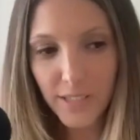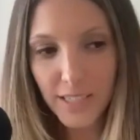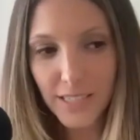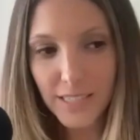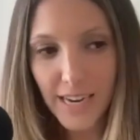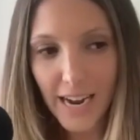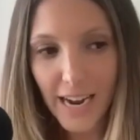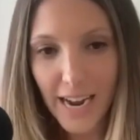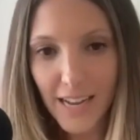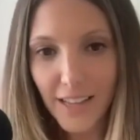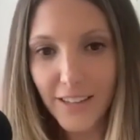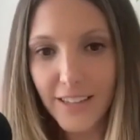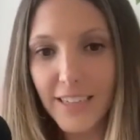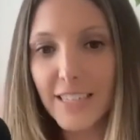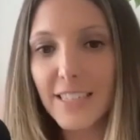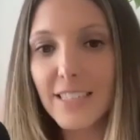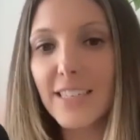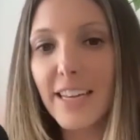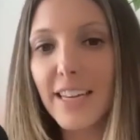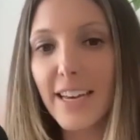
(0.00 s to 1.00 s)
like dialing
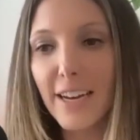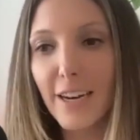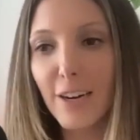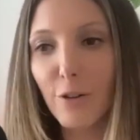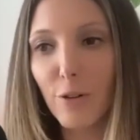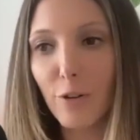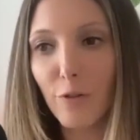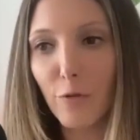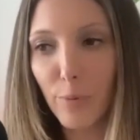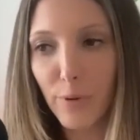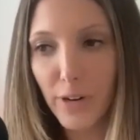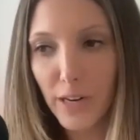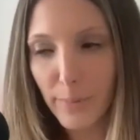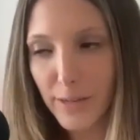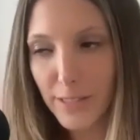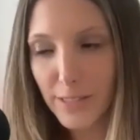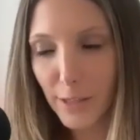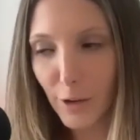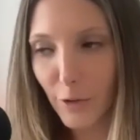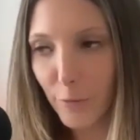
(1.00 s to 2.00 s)
it down of bringing
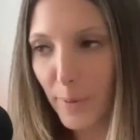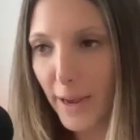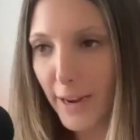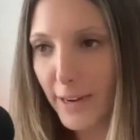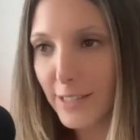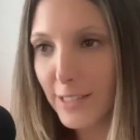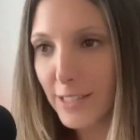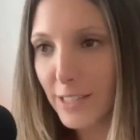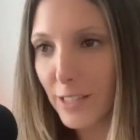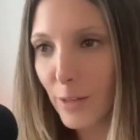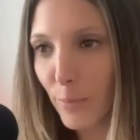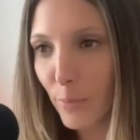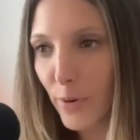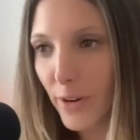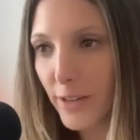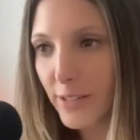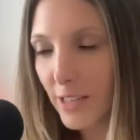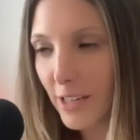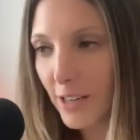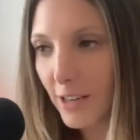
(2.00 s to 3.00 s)
myself back into the
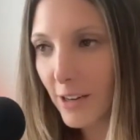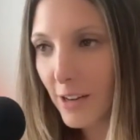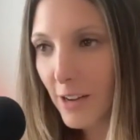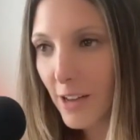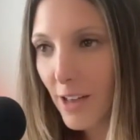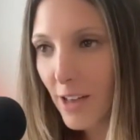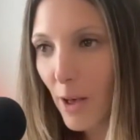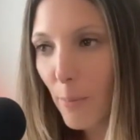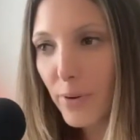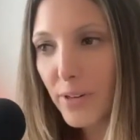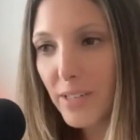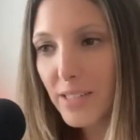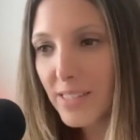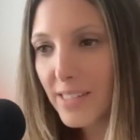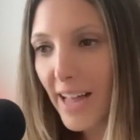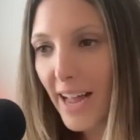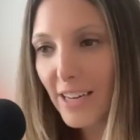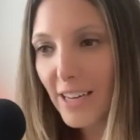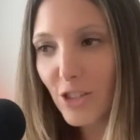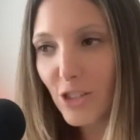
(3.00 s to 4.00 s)
present. But is
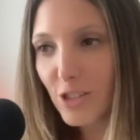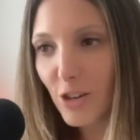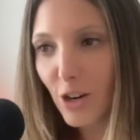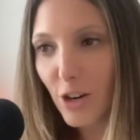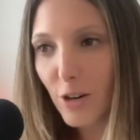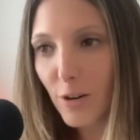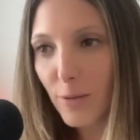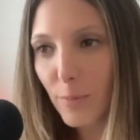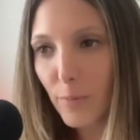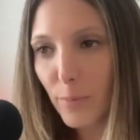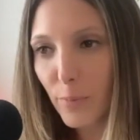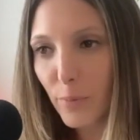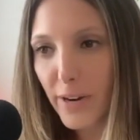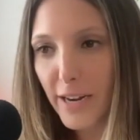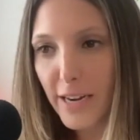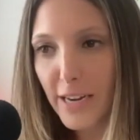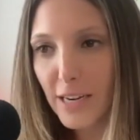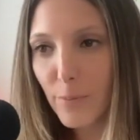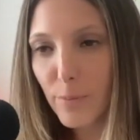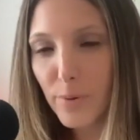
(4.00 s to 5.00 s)
that just our
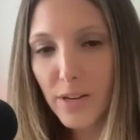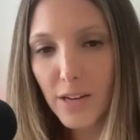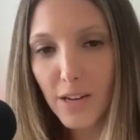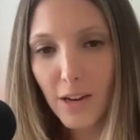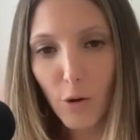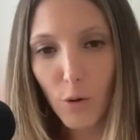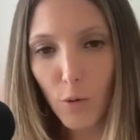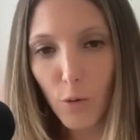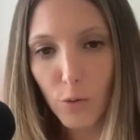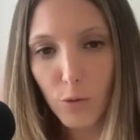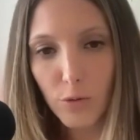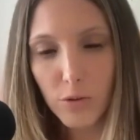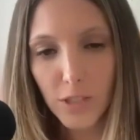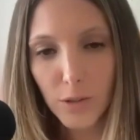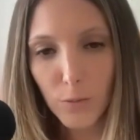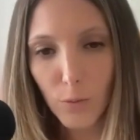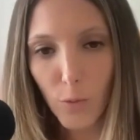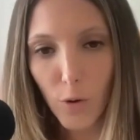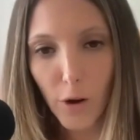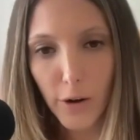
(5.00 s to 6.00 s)
brain being old
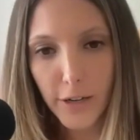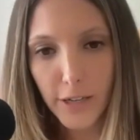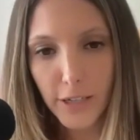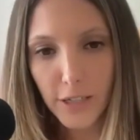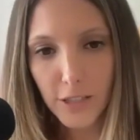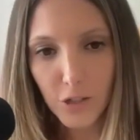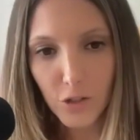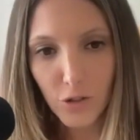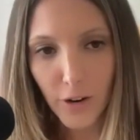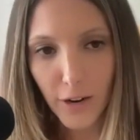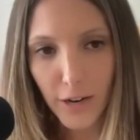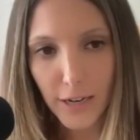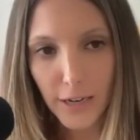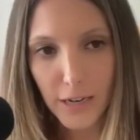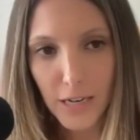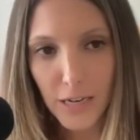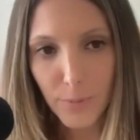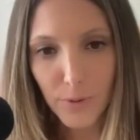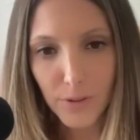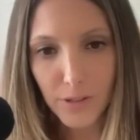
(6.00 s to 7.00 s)
and wanting to try and
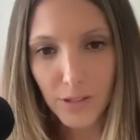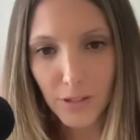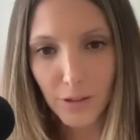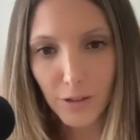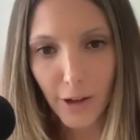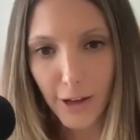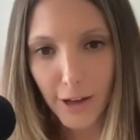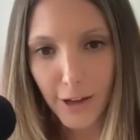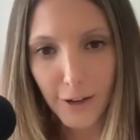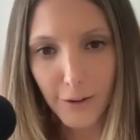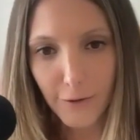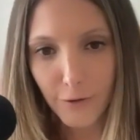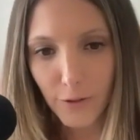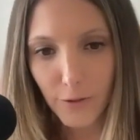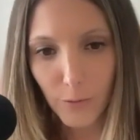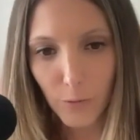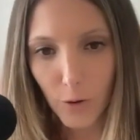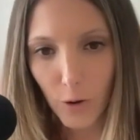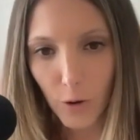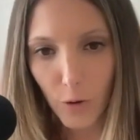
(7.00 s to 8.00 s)
keep us alive?
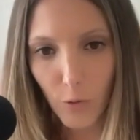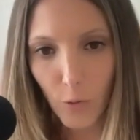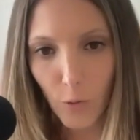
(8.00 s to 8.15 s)
Of